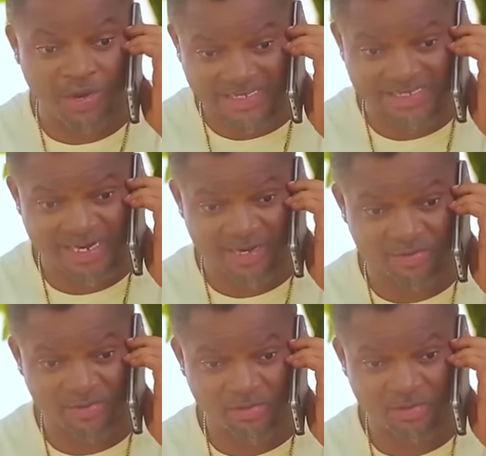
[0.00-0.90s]
August sit
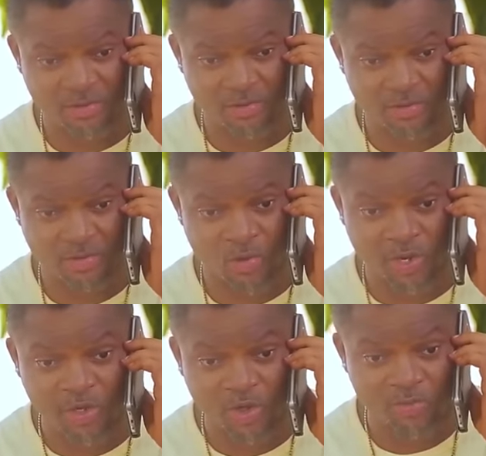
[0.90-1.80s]
around.
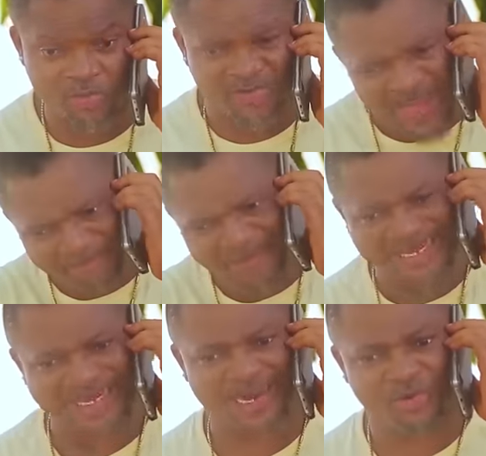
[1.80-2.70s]
Kingdom move.
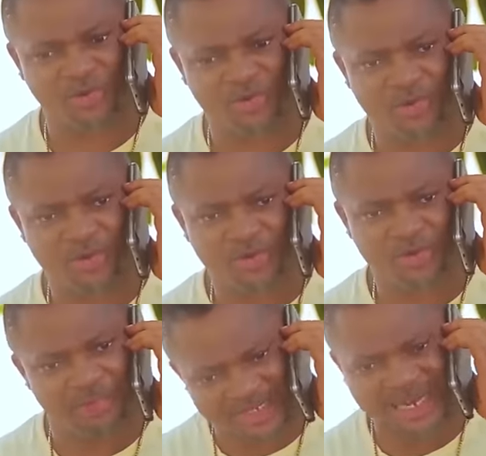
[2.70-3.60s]
Better now.
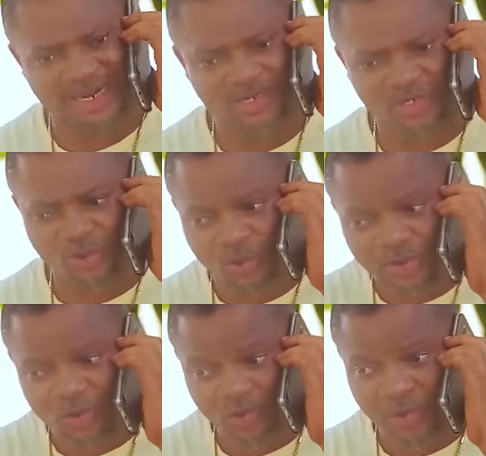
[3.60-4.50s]
Better.
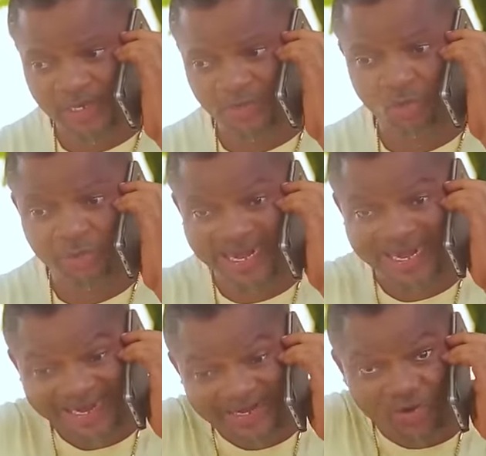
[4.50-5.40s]
So what you go do it, you go
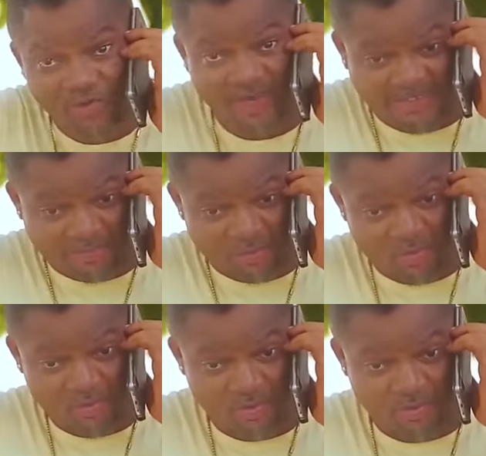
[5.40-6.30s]
try carry the convertible.